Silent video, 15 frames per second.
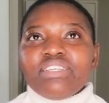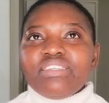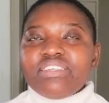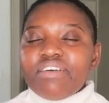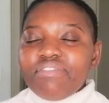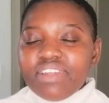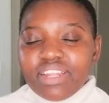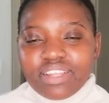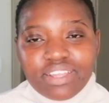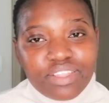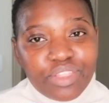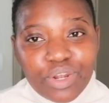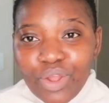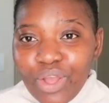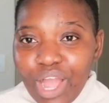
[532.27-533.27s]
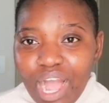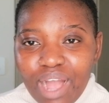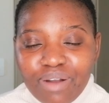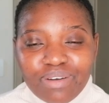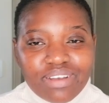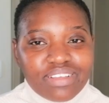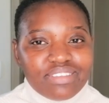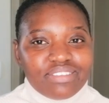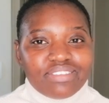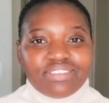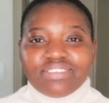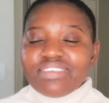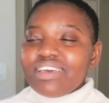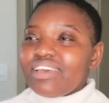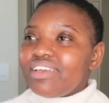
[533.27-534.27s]
definitely the long
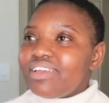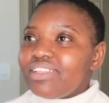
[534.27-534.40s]
hours